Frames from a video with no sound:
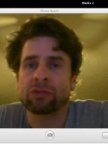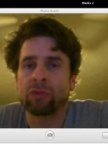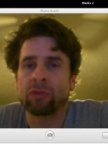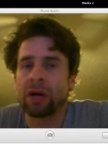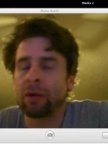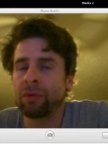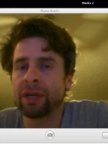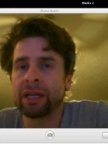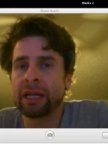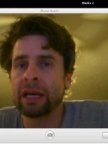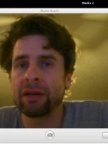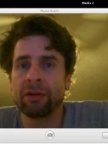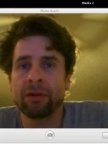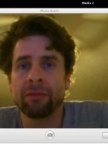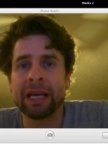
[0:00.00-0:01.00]
why would an
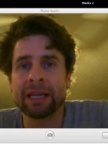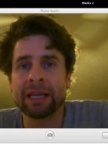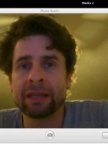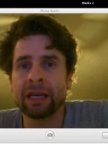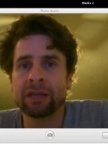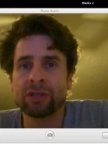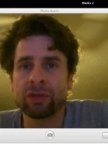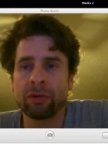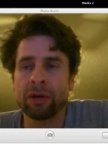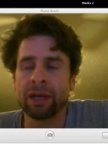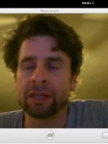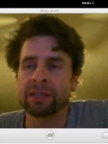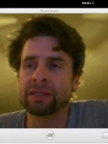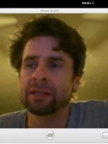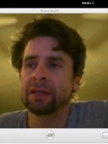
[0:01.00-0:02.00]
editor make that
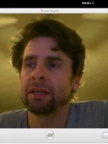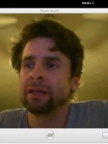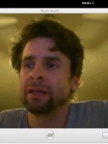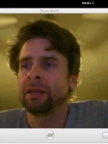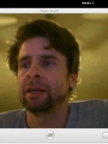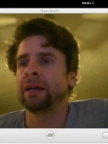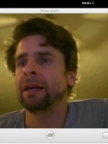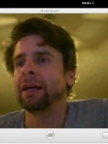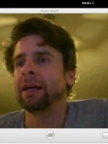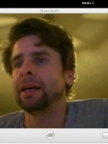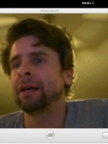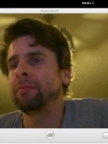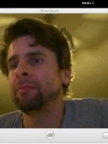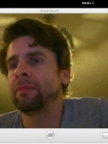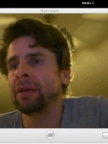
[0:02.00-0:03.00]
choice?
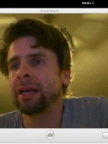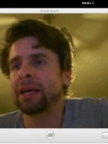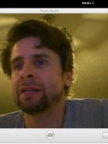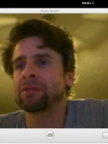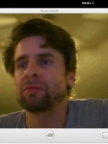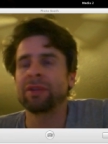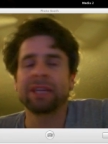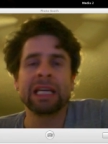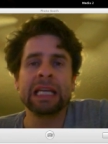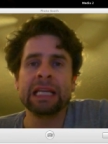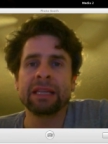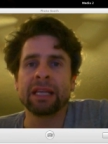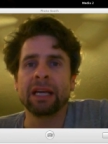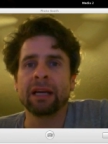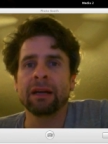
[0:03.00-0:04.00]
As with
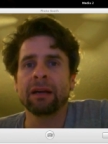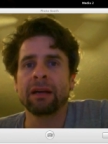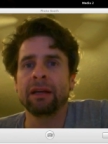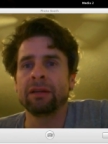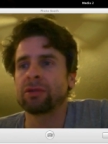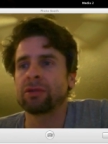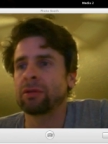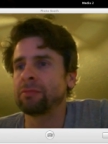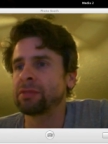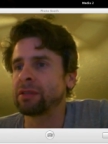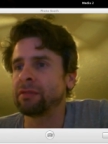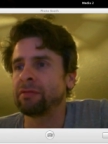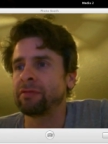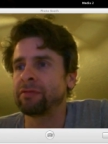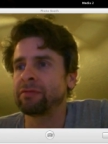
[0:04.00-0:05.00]
anything in terms
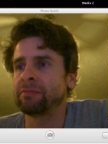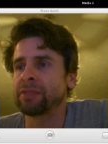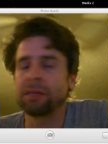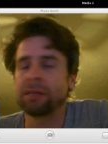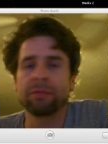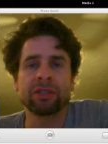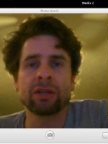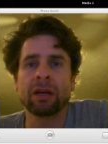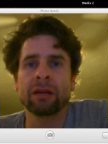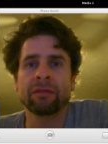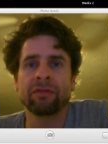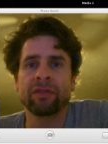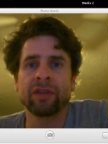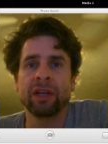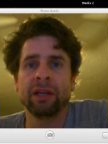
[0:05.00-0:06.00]
of
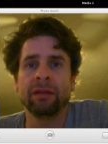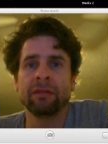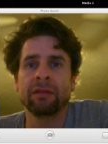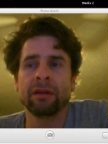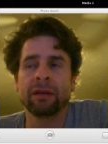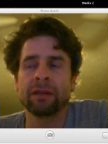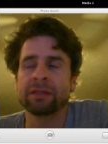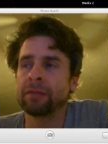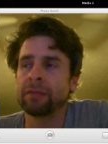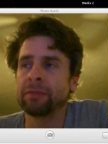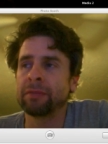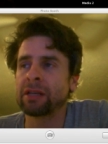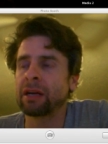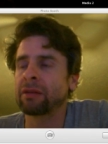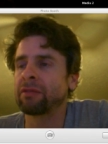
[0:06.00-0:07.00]

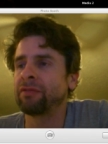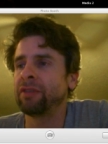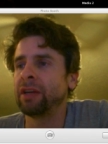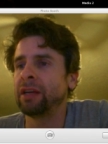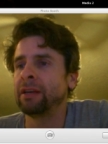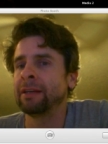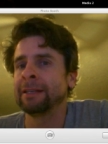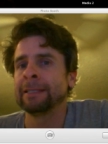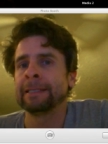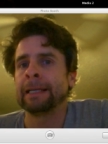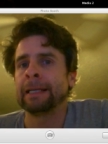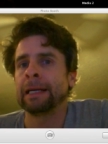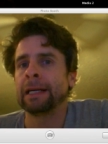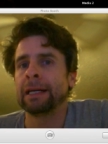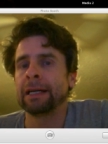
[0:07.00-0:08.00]
cinematography,
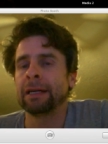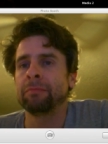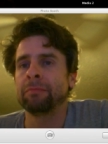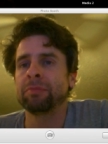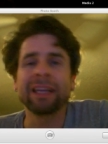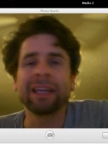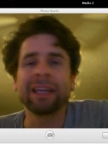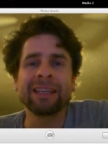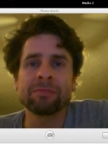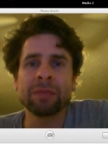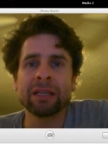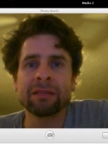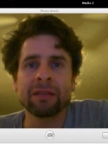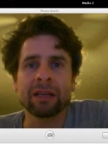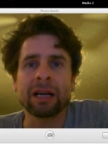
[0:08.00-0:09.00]

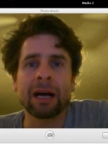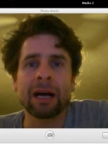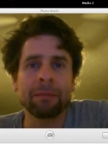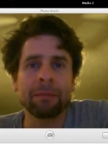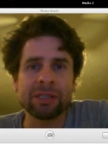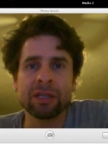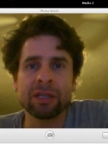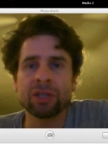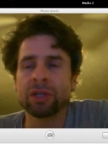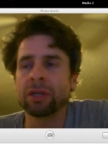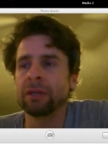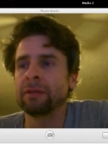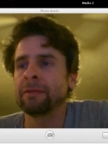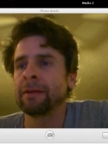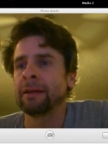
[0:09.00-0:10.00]
placement and
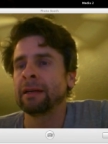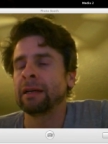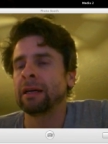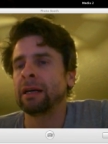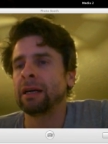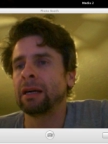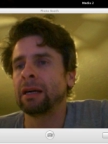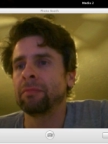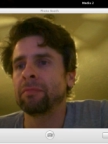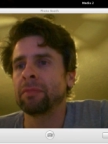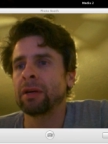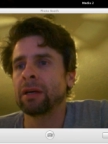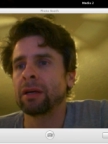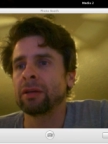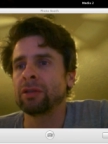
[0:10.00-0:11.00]
composition,
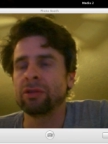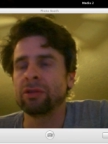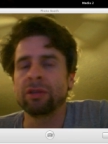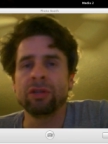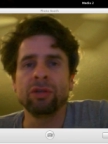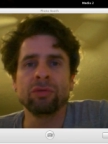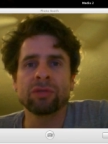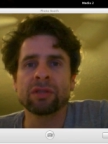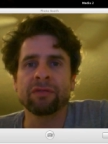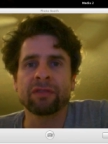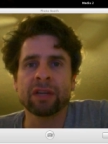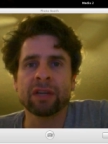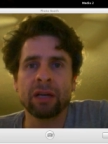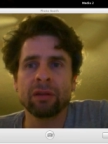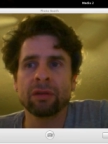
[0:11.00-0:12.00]
the use of
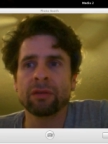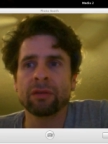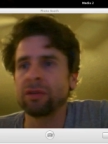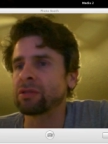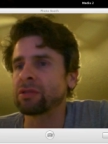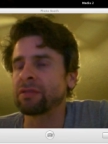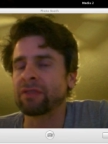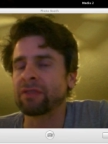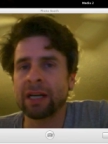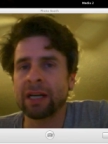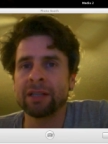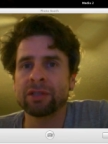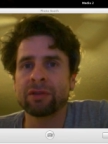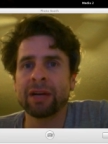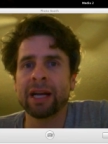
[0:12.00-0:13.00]
color, the use of
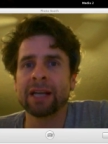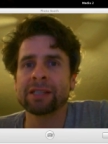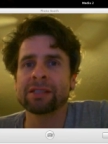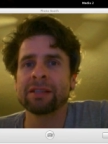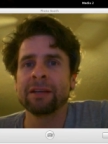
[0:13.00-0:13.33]
contrast,